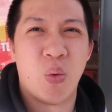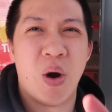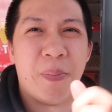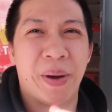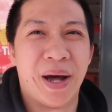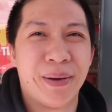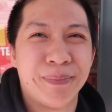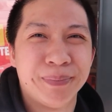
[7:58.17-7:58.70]

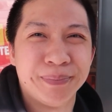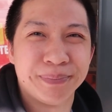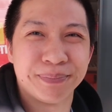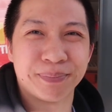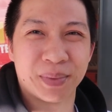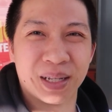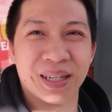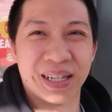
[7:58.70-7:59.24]
Whopper.
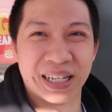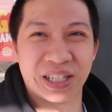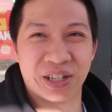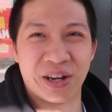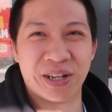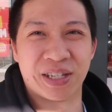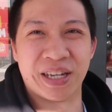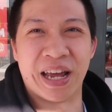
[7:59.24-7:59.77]
Let's
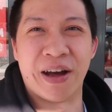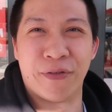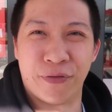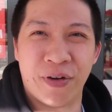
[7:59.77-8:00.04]
go see how